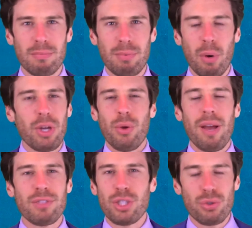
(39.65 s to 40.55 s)
But when you
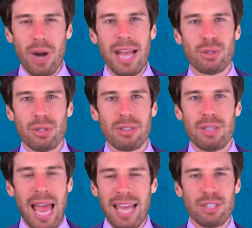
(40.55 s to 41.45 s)
have
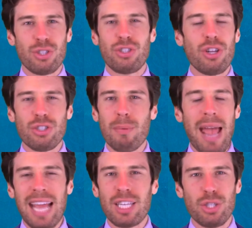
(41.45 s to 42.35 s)
distractions at such a
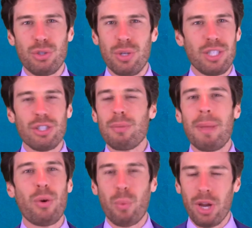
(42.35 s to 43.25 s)
magnitude, it doesn't
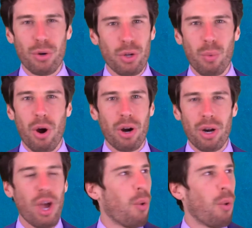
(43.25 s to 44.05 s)
matter where you are,